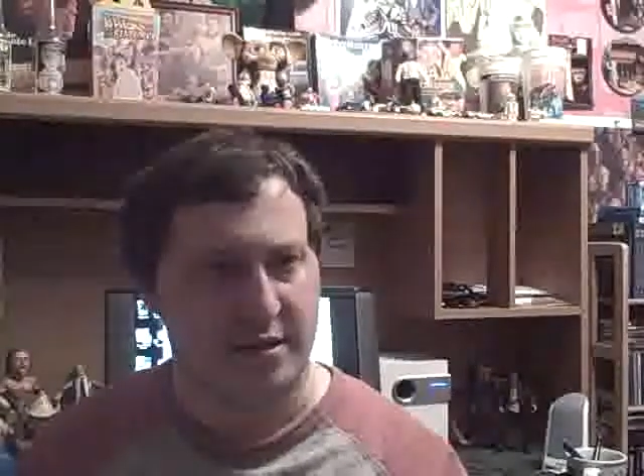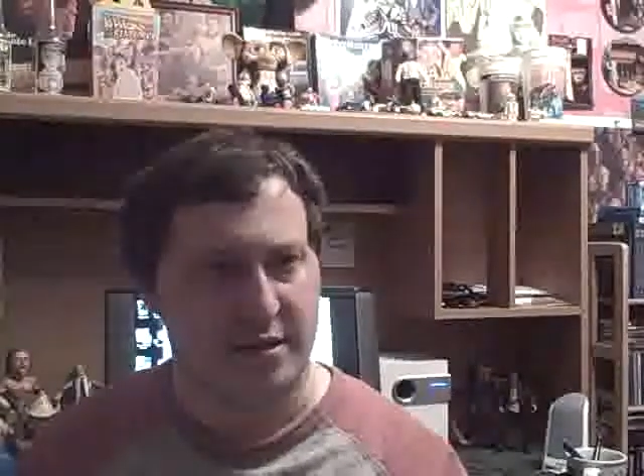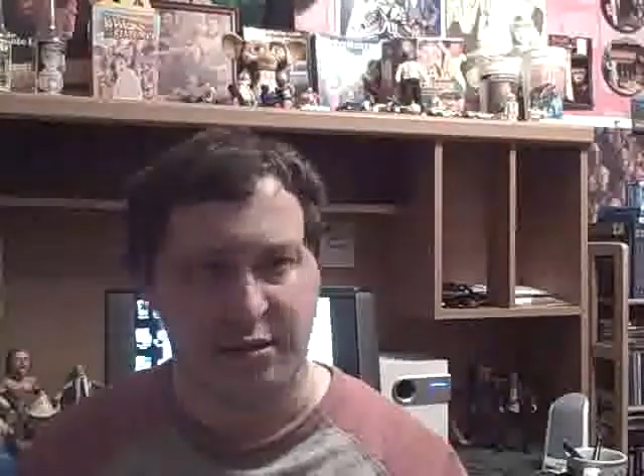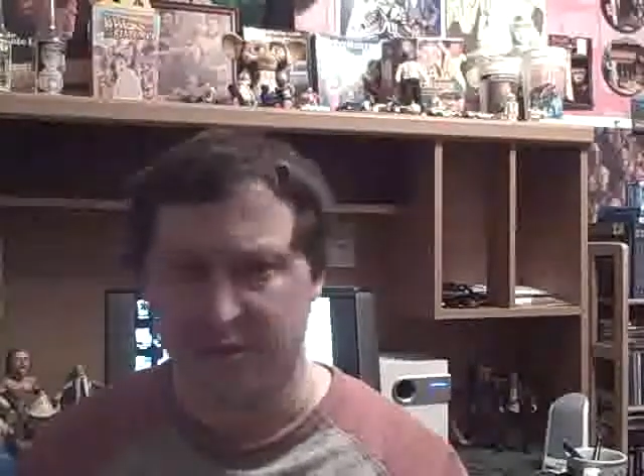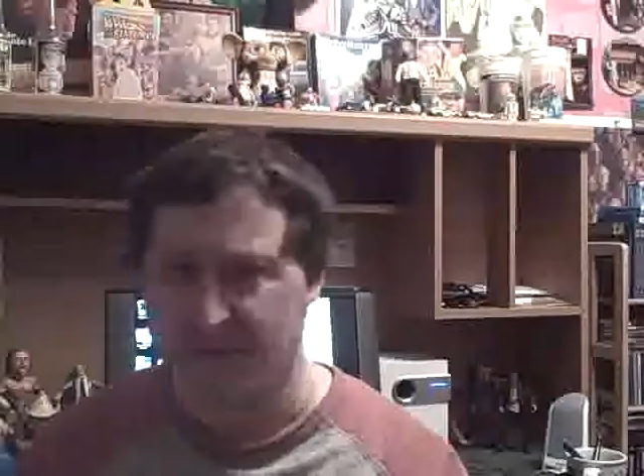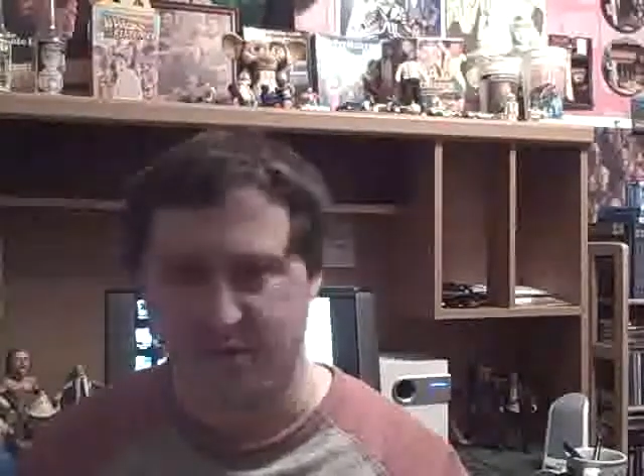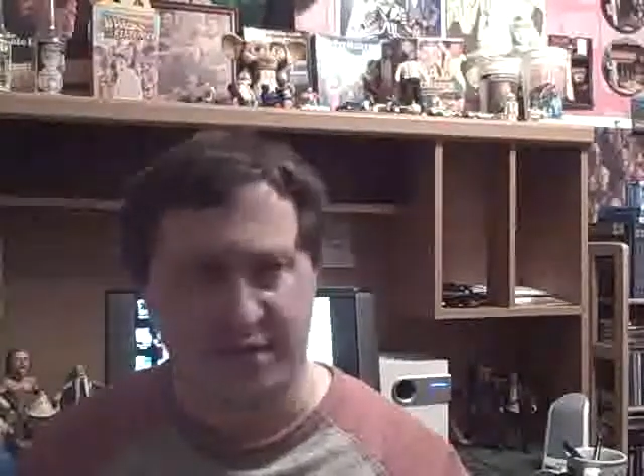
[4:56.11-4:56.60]

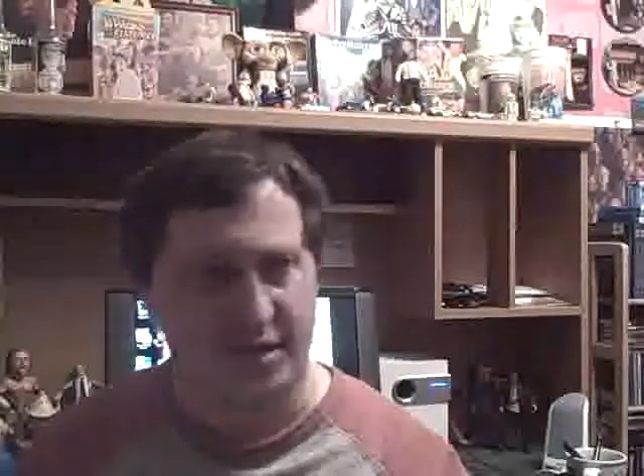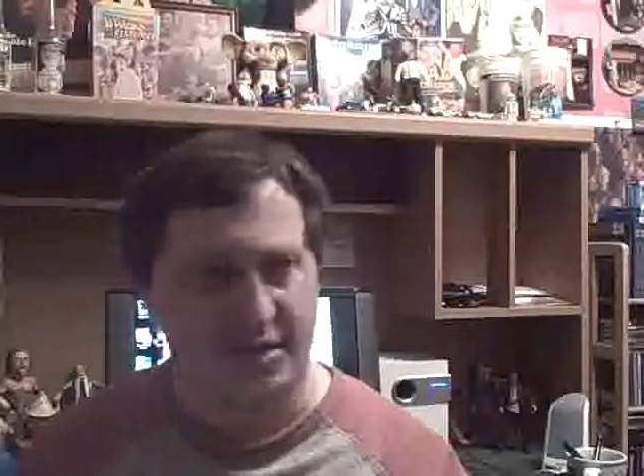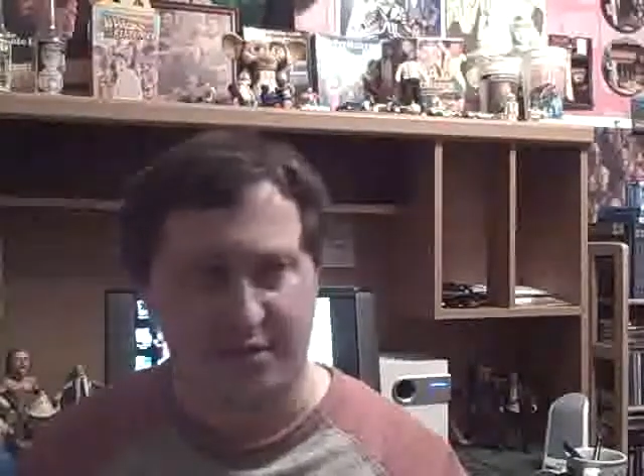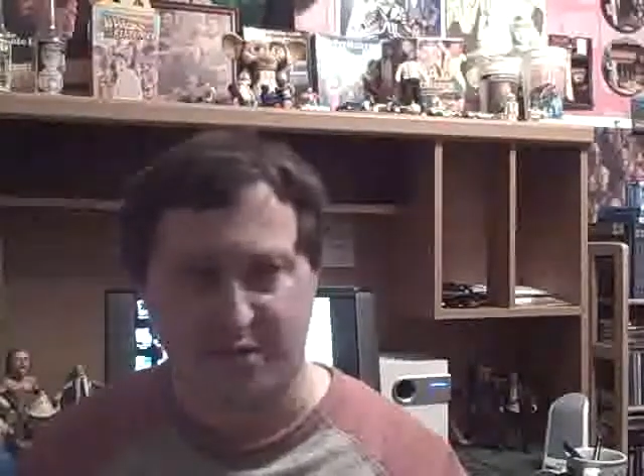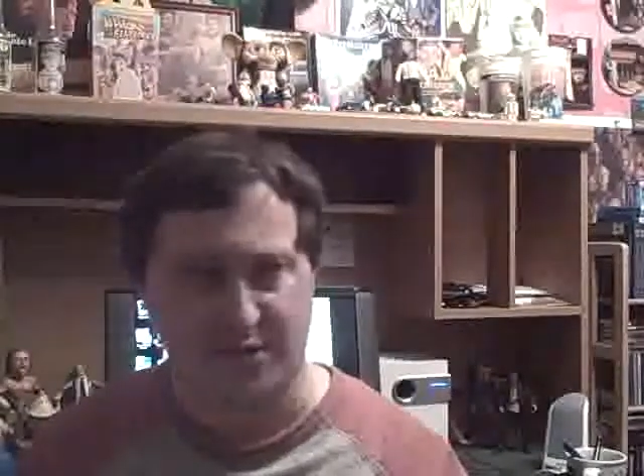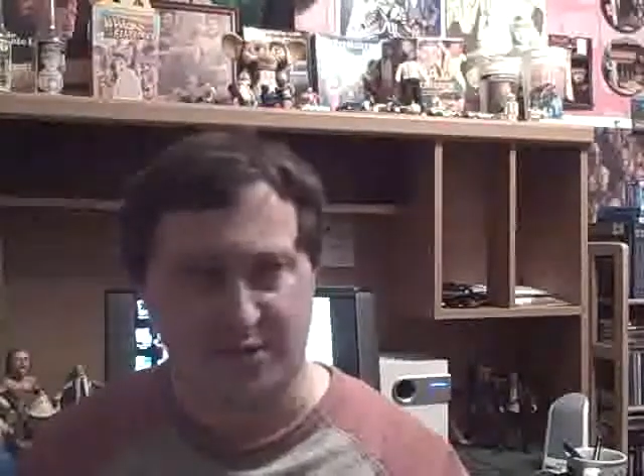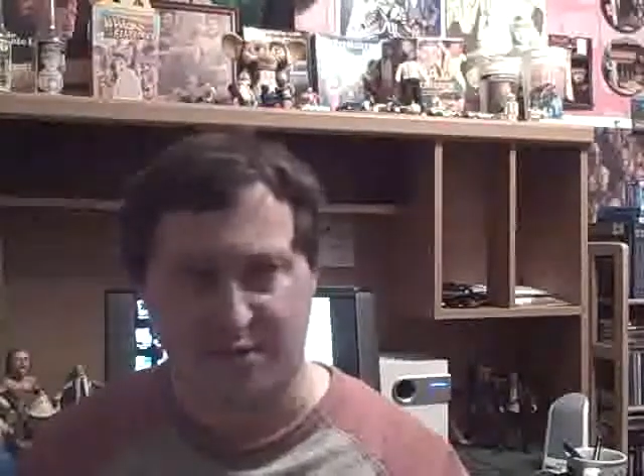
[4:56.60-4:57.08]
or I think
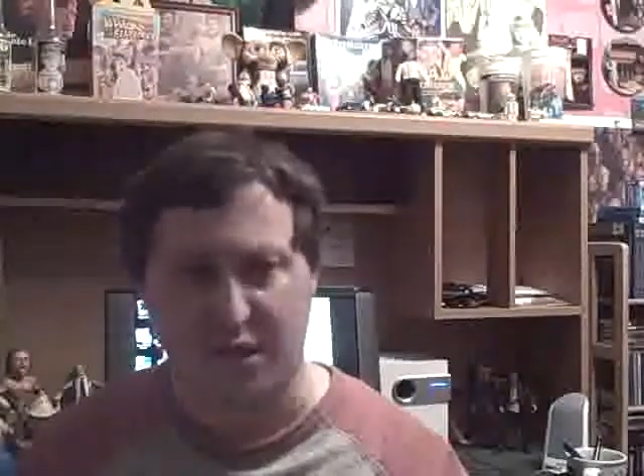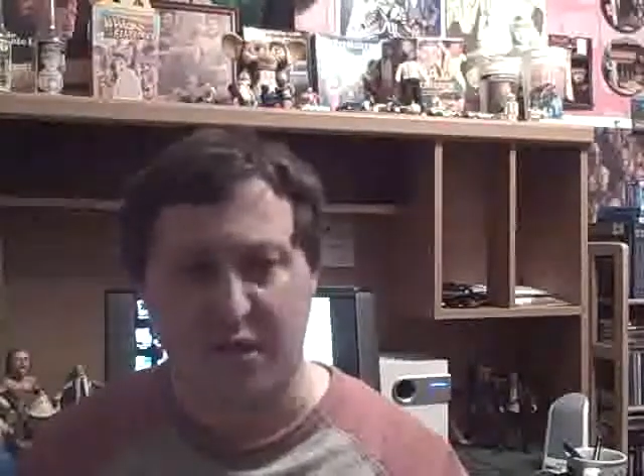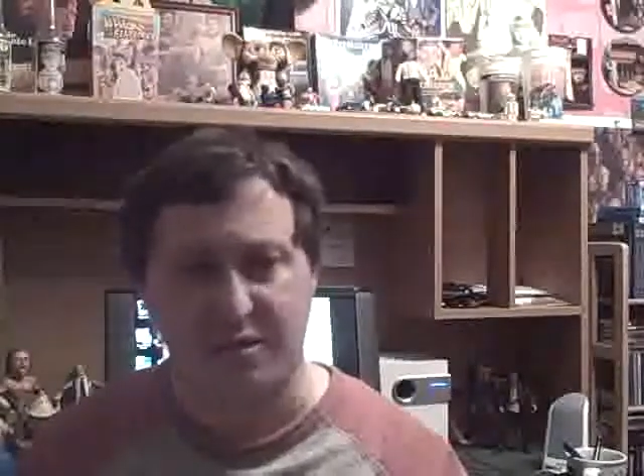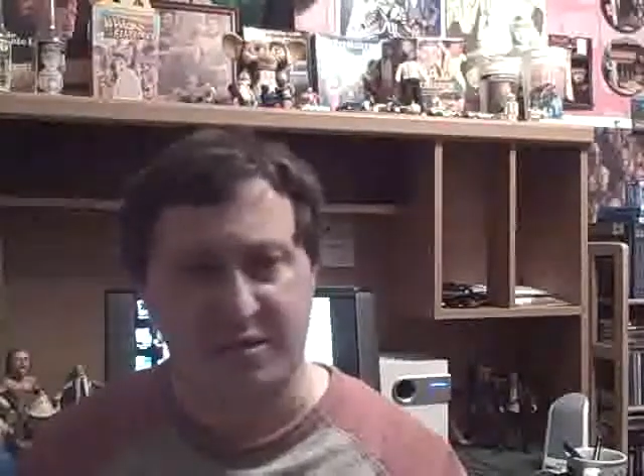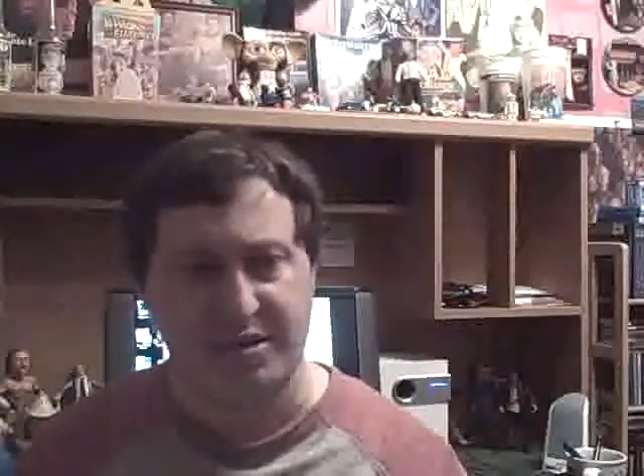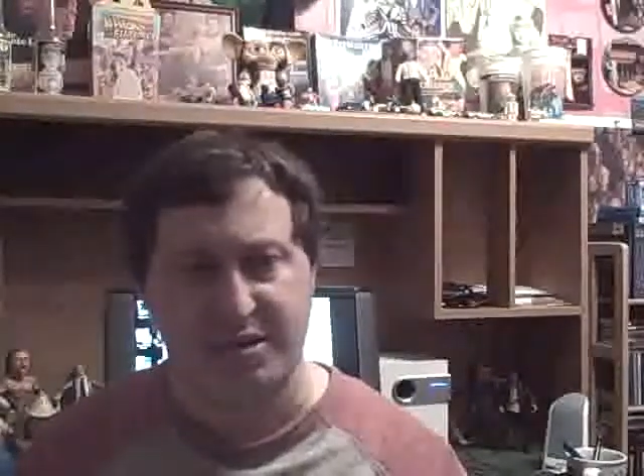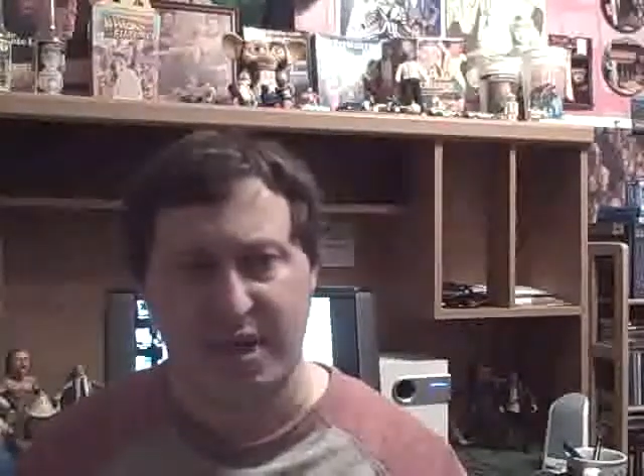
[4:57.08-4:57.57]

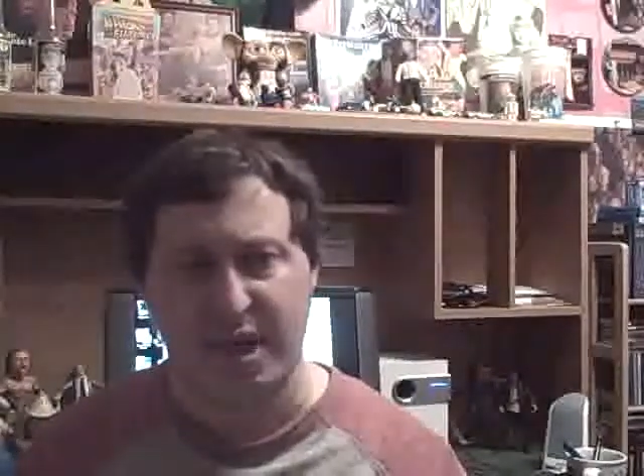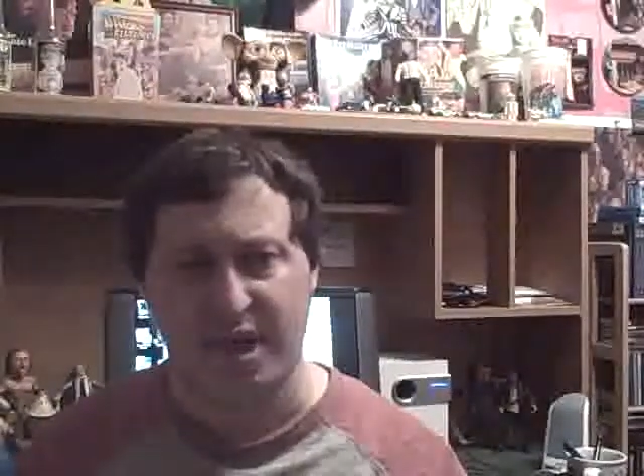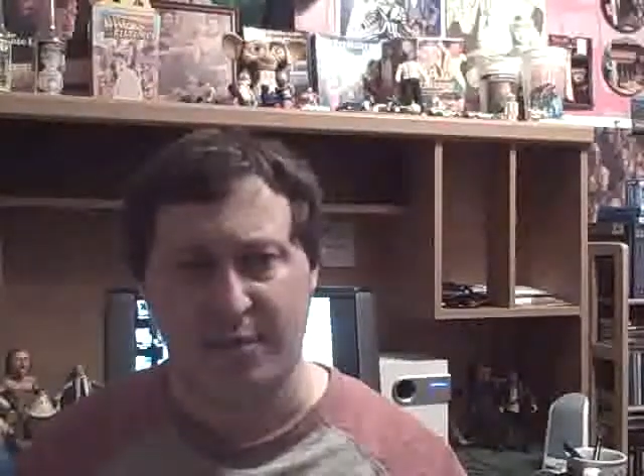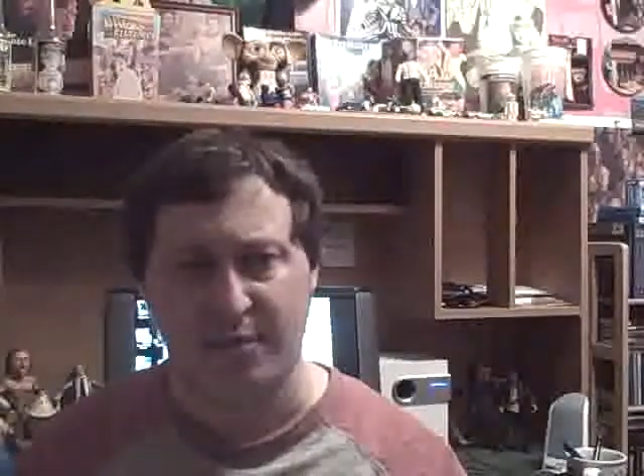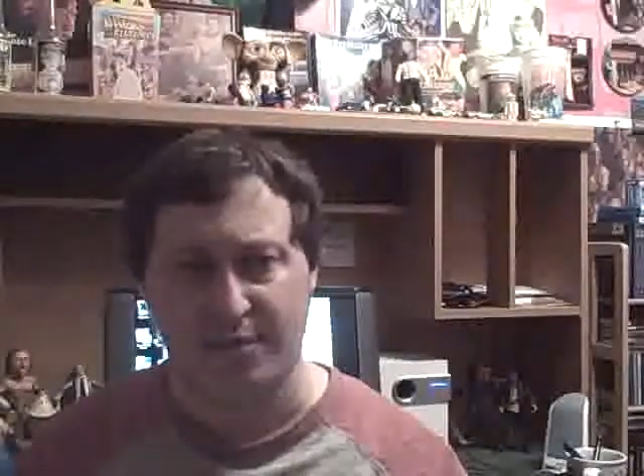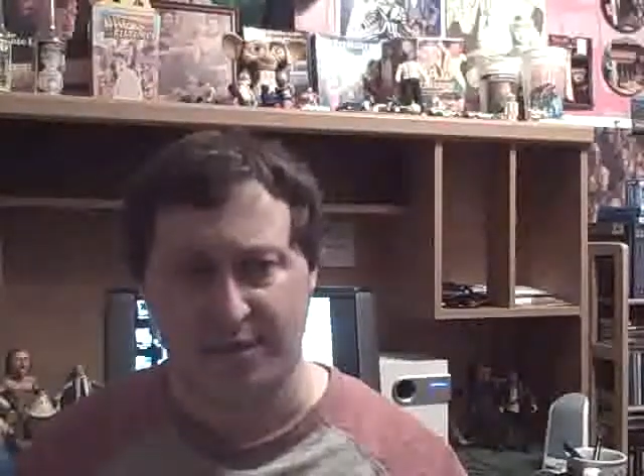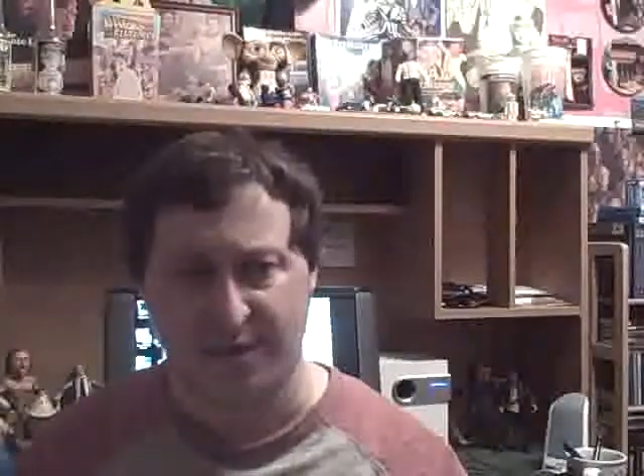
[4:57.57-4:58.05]
probably his
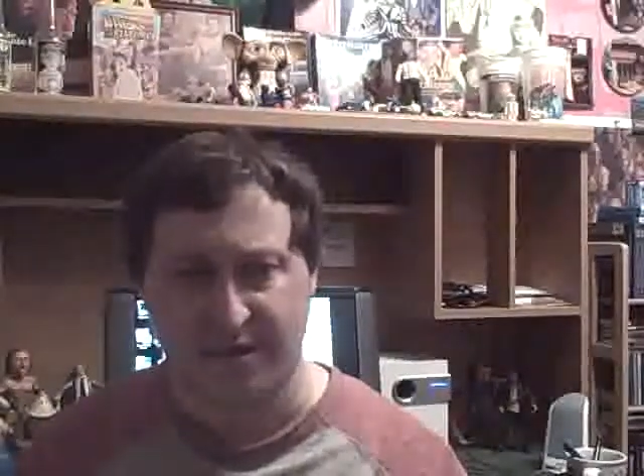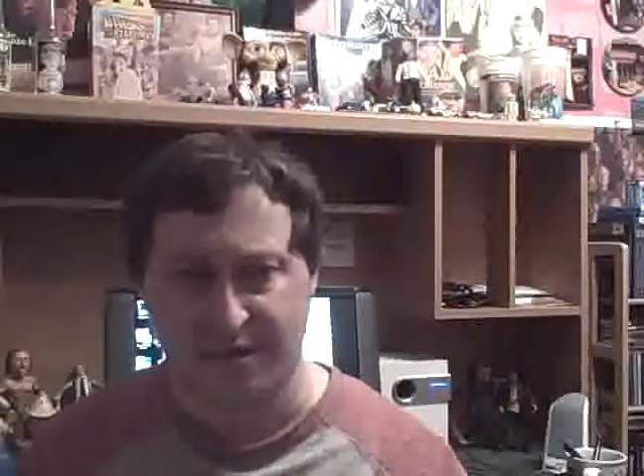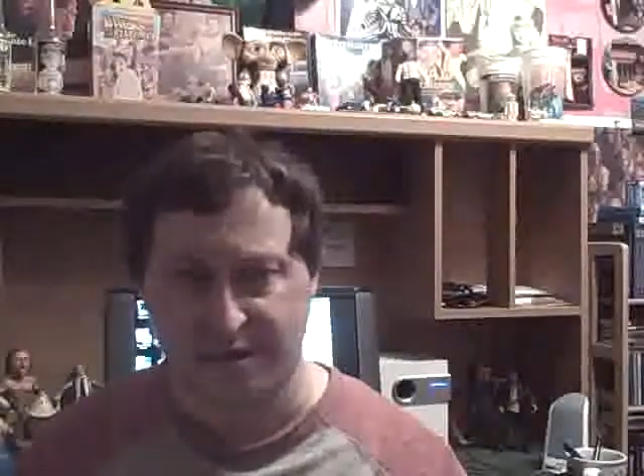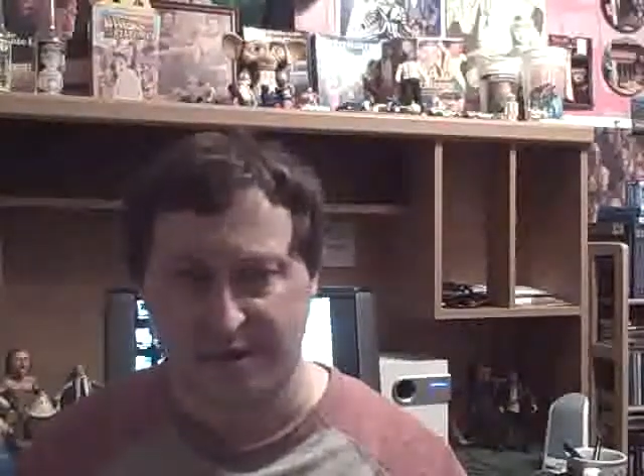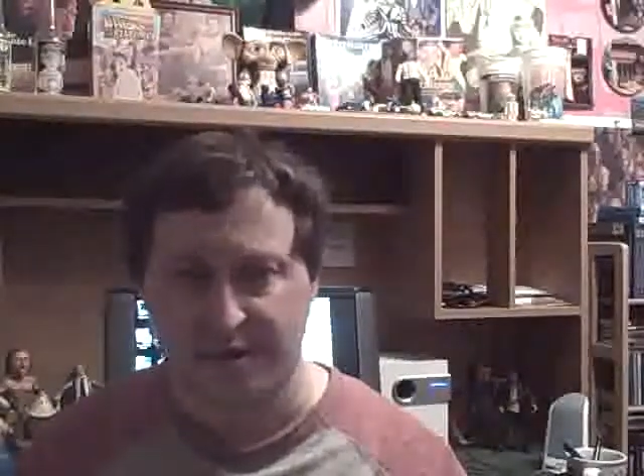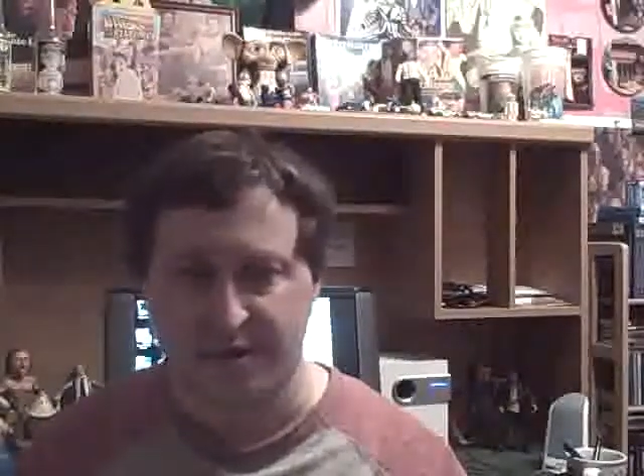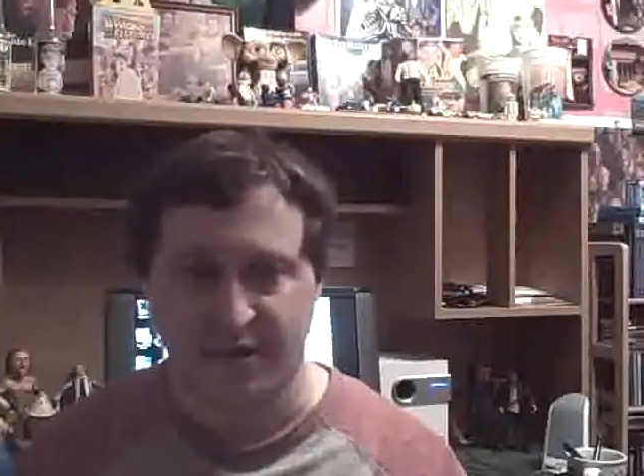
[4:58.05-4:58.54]
dad more
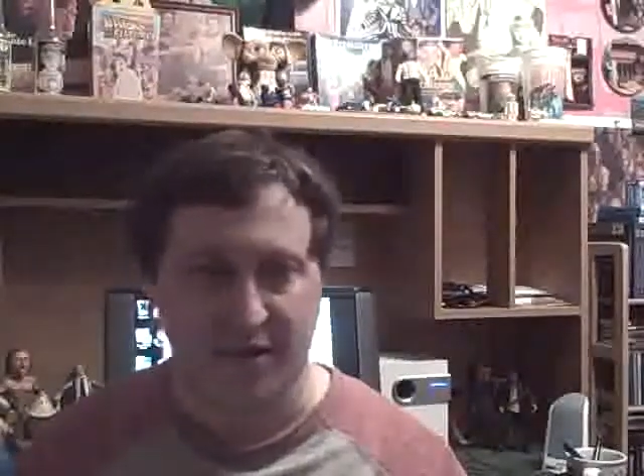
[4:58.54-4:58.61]
likely,